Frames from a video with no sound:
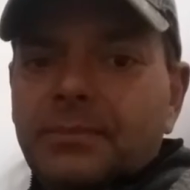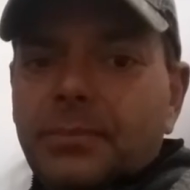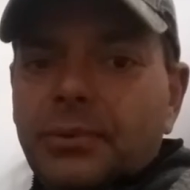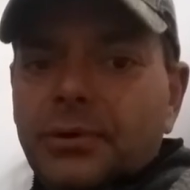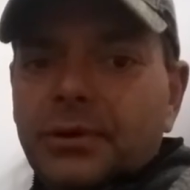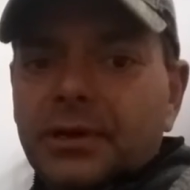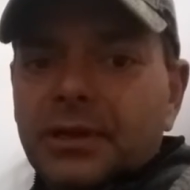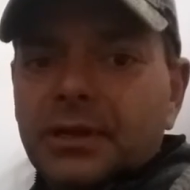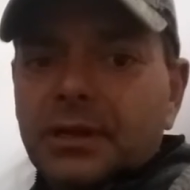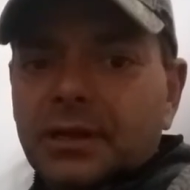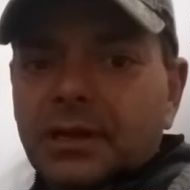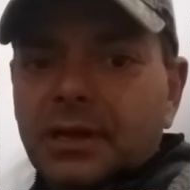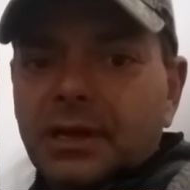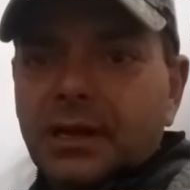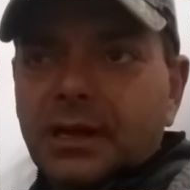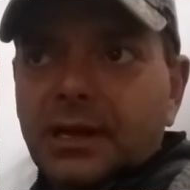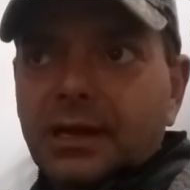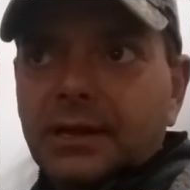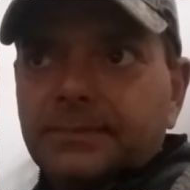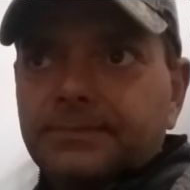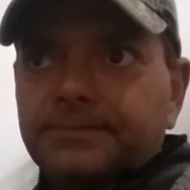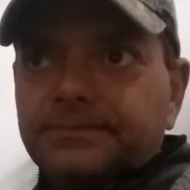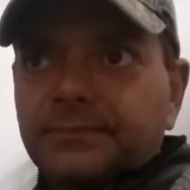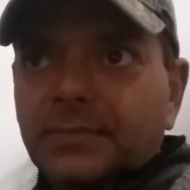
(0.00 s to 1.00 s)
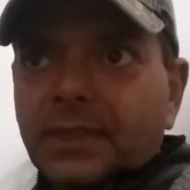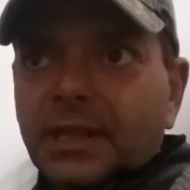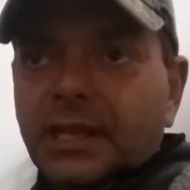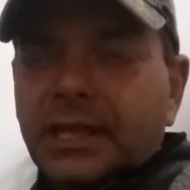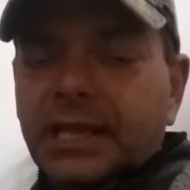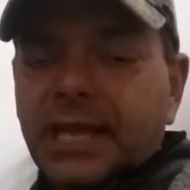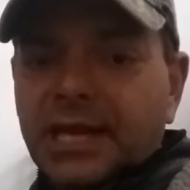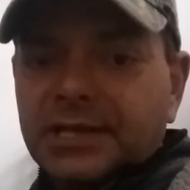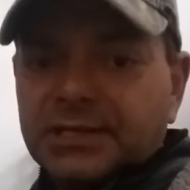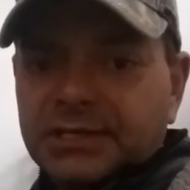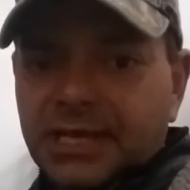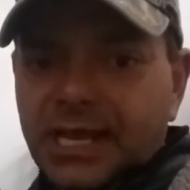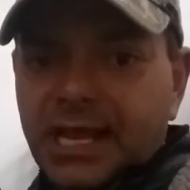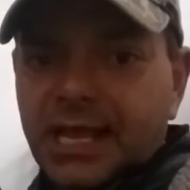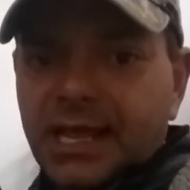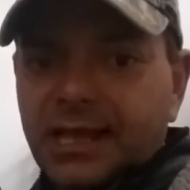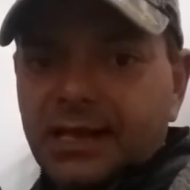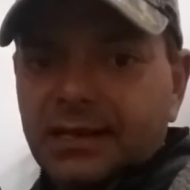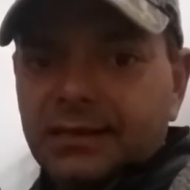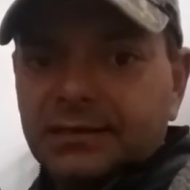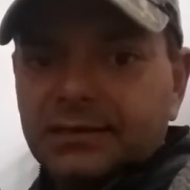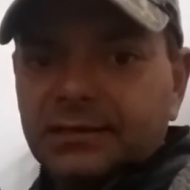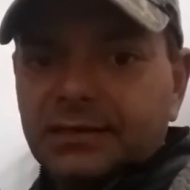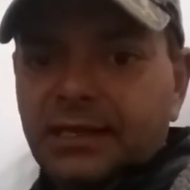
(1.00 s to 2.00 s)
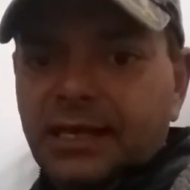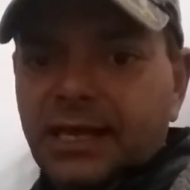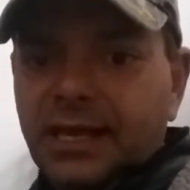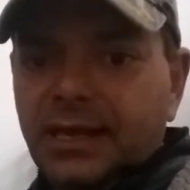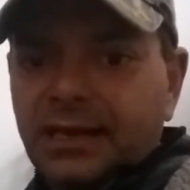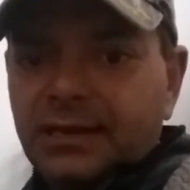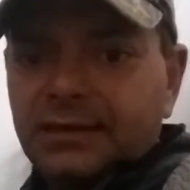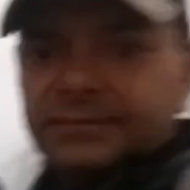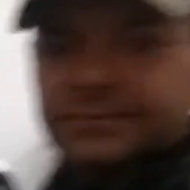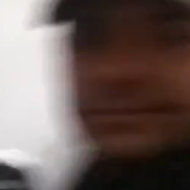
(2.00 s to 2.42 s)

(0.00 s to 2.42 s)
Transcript: put in a catch can kit,